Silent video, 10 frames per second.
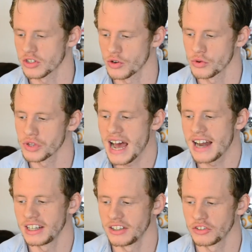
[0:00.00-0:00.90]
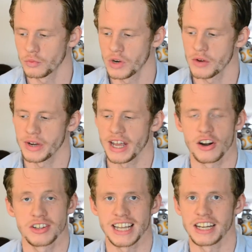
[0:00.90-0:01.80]
So that is where we
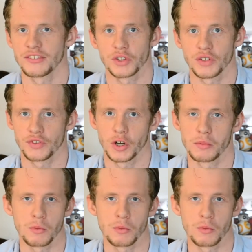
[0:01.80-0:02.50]
get our setting for the film.